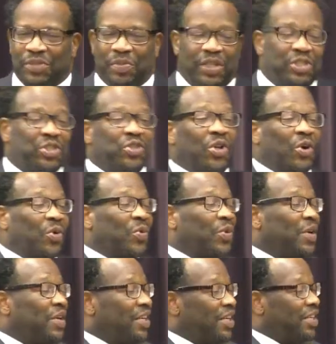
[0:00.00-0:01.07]
especially, you
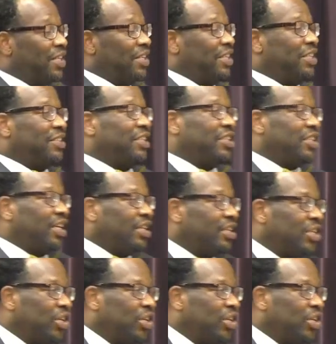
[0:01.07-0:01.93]
know, uh, a,